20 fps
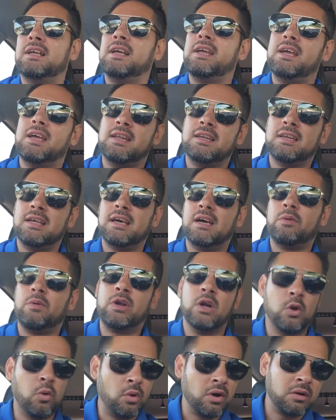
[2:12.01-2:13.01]
And we
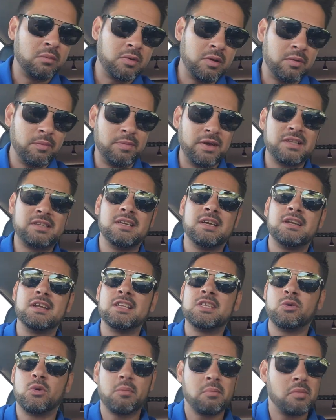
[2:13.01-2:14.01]
don't want to be, Big Ten
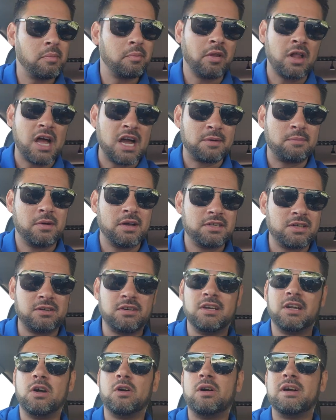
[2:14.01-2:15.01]
doesn't want to be blockbuster,
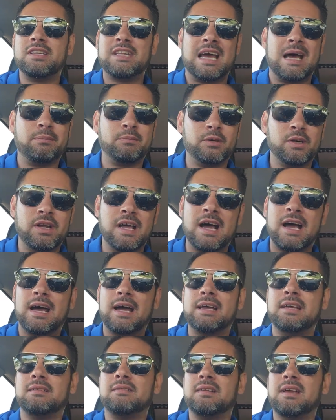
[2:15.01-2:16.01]
adapt or
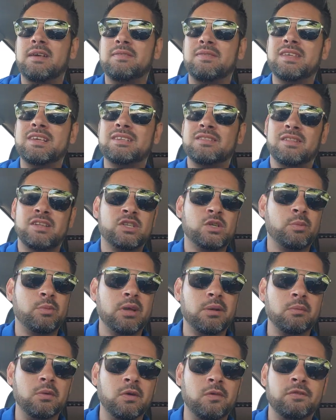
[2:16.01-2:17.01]
die, and these are
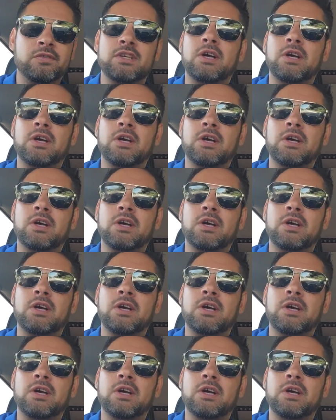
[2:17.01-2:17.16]
big moves.